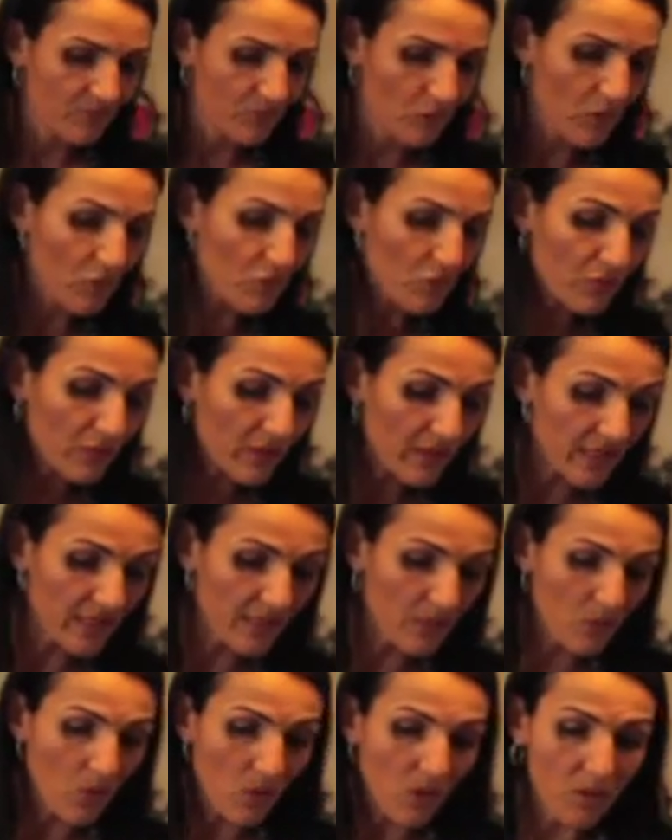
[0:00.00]
we
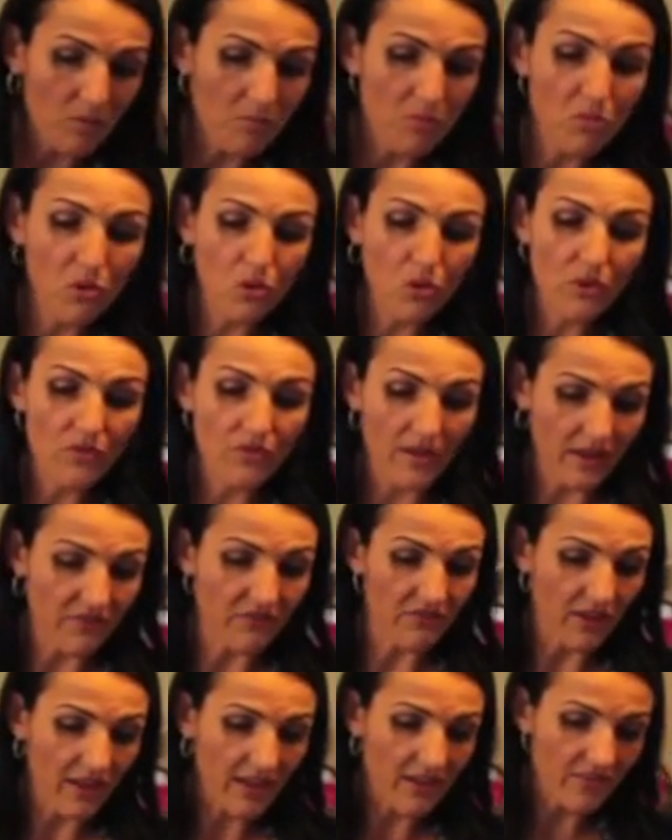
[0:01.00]
really want more of
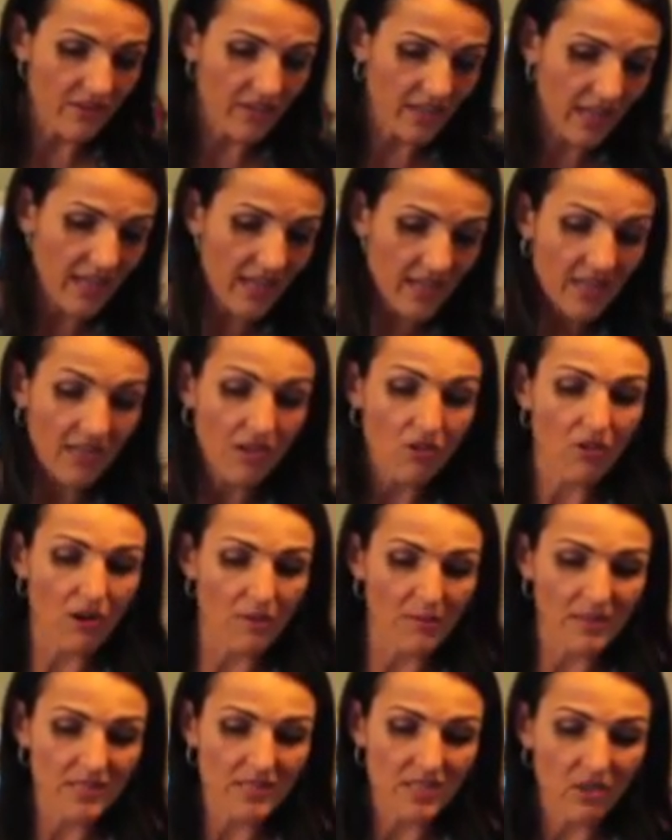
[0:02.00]
that flavour in the
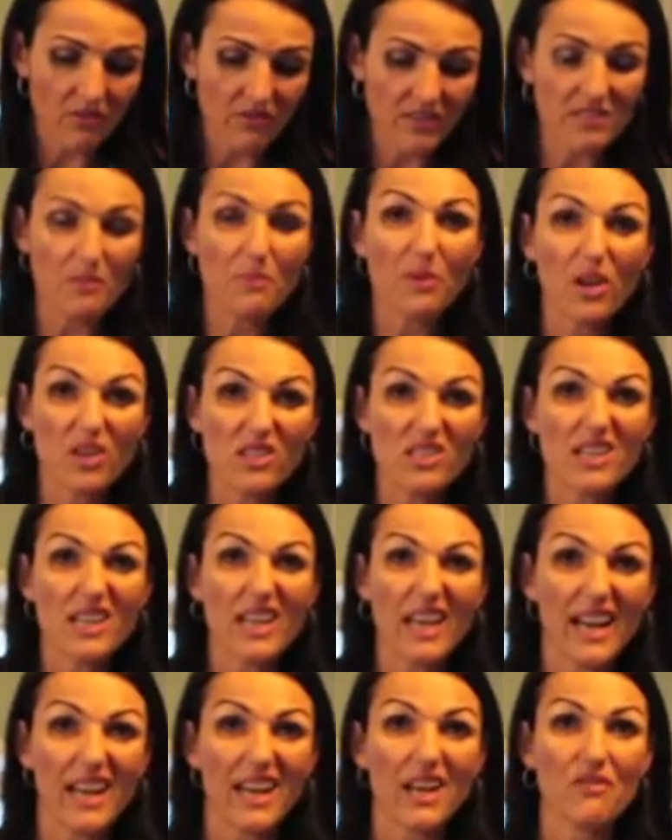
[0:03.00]
crumb itself as opposed to
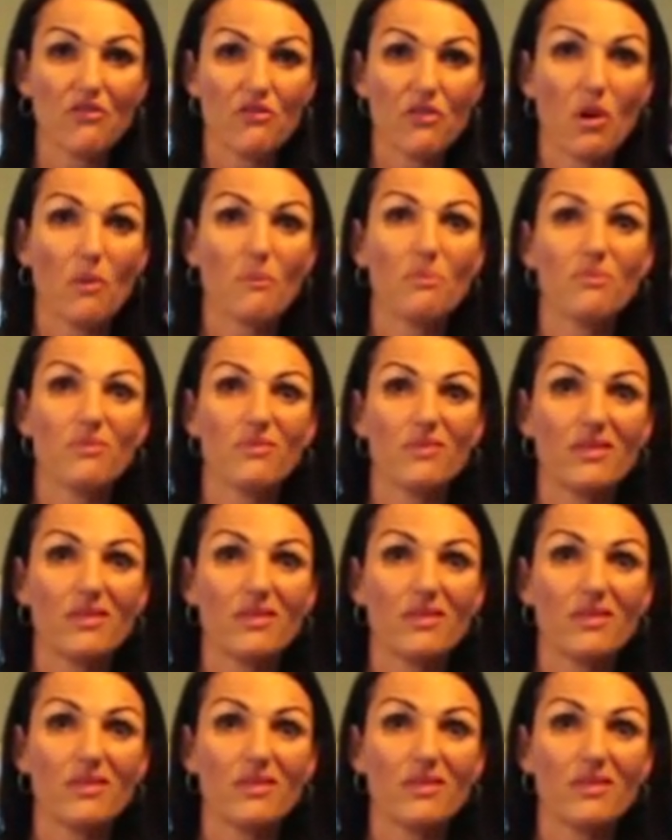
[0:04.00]
getting it from